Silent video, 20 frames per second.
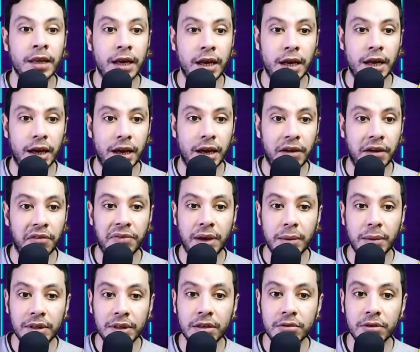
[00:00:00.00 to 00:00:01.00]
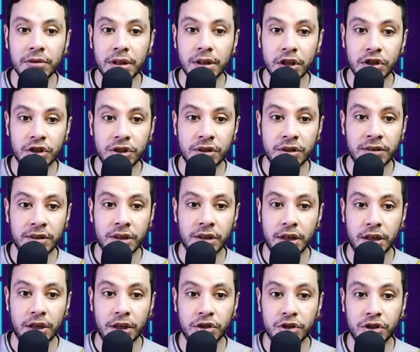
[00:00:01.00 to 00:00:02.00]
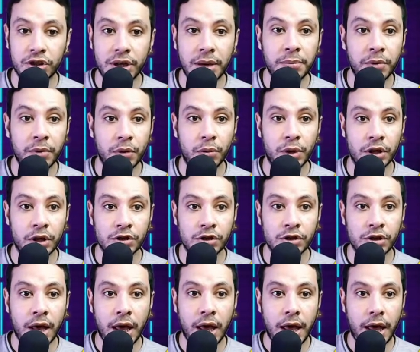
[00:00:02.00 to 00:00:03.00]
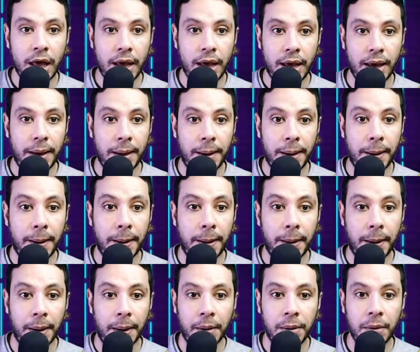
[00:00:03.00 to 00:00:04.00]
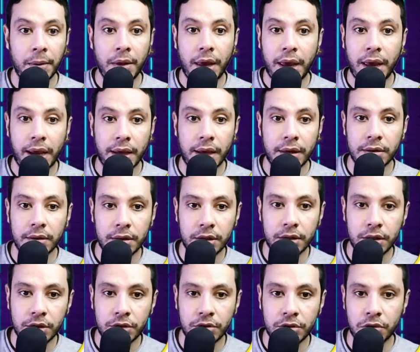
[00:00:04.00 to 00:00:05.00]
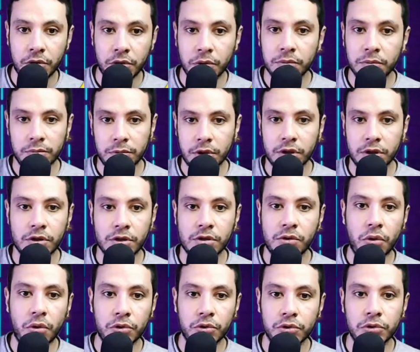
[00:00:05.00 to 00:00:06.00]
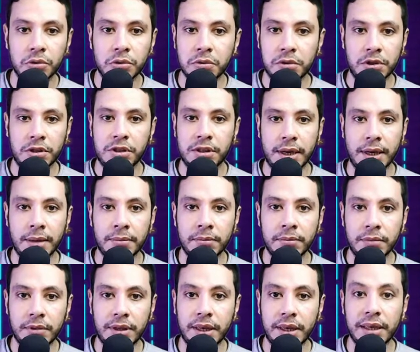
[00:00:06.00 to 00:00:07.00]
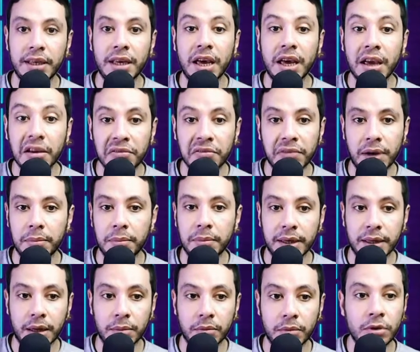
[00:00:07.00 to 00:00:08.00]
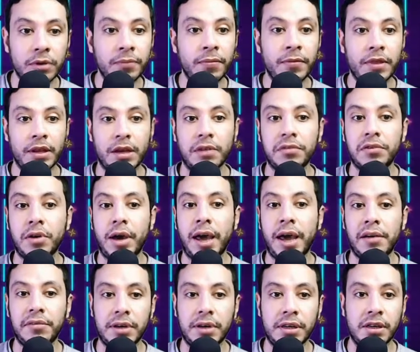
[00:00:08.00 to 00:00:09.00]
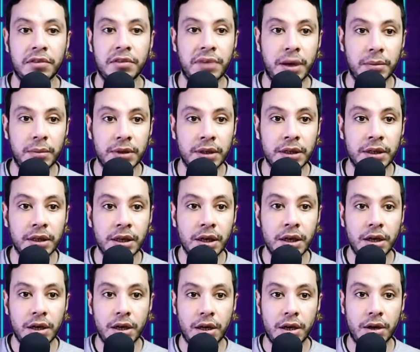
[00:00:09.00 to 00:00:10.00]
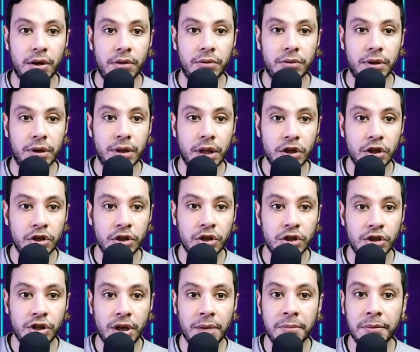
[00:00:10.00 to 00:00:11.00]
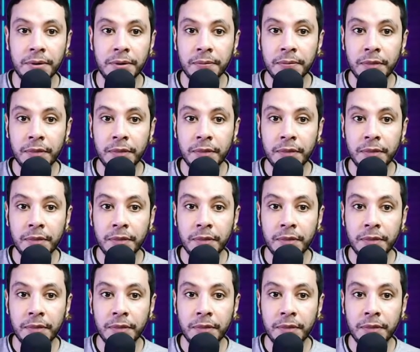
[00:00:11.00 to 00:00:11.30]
Family relationship with an EU, this also the same thing if applicable. If you have any family relationship,